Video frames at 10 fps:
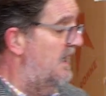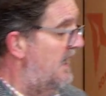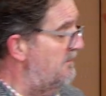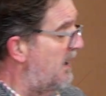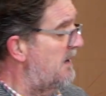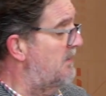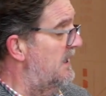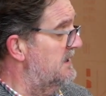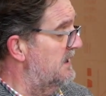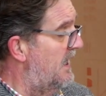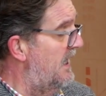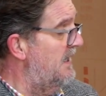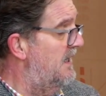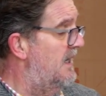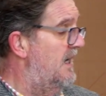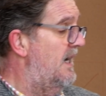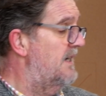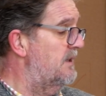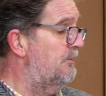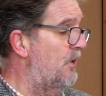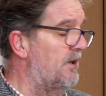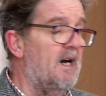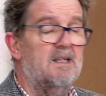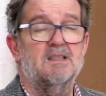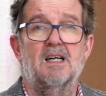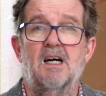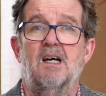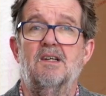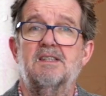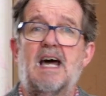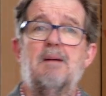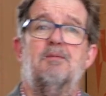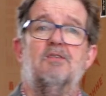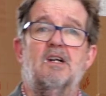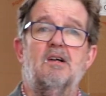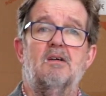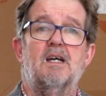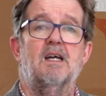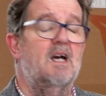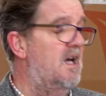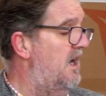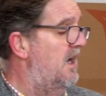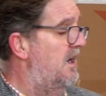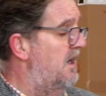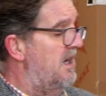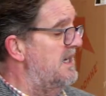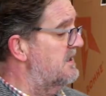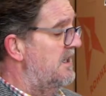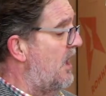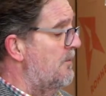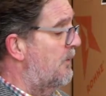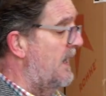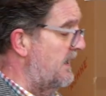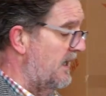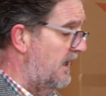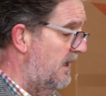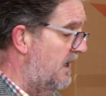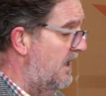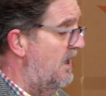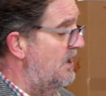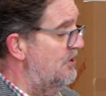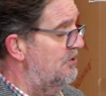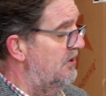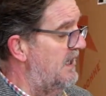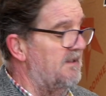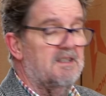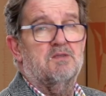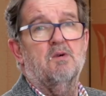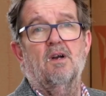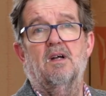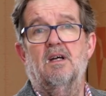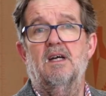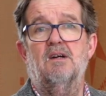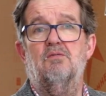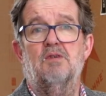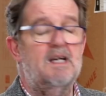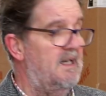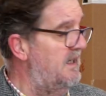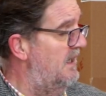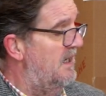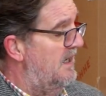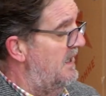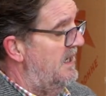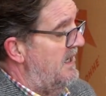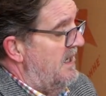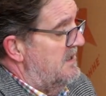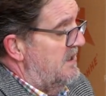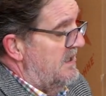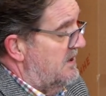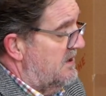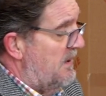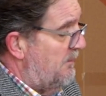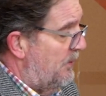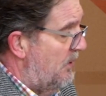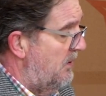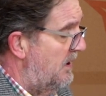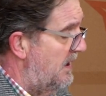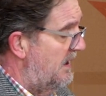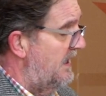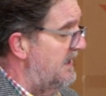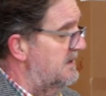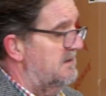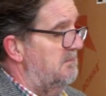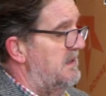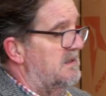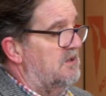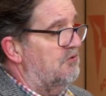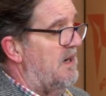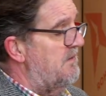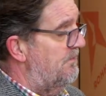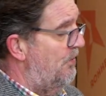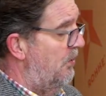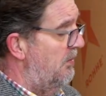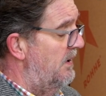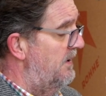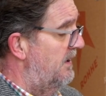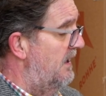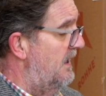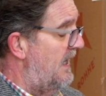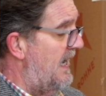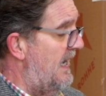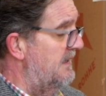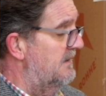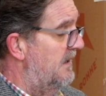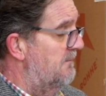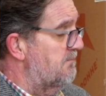In my mind's eye, as a product, there's absolutely, it's a no-brainer. You should get this one. It really, it's simple, it's straightforward, and